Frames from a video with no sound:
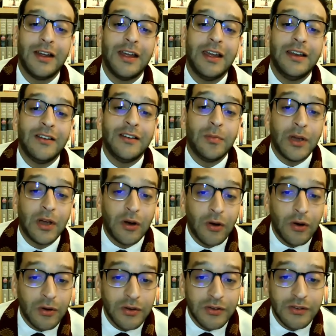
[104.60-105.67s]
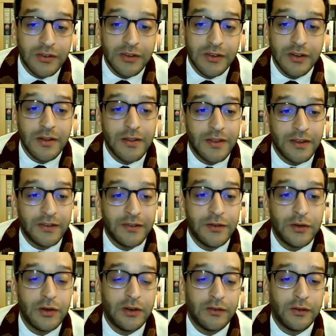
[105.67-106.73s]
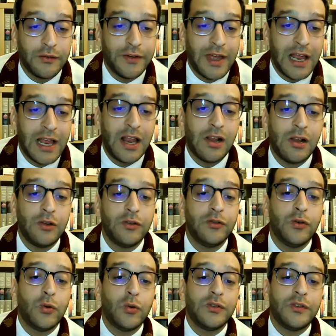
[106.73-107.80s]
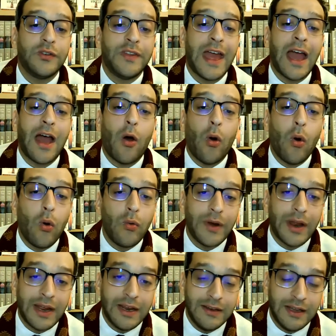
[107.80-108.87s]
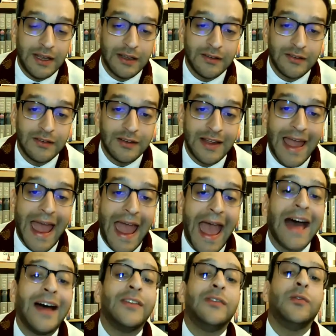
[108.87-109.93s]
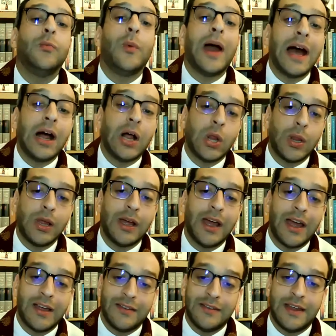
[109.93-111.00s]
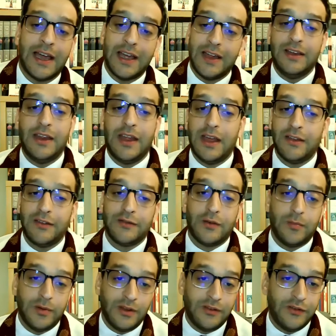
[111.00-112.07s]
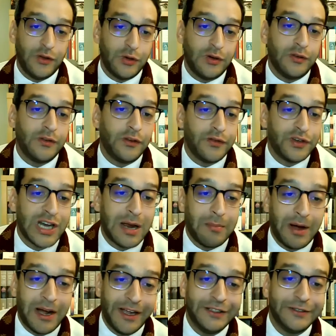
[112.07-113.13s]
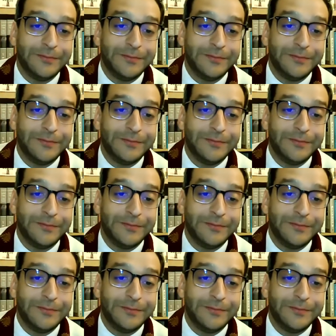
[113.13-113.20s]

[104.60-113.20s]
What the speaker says: It is because the students of Hillel taught their own ideas as well as the ideas from the students of Shammai.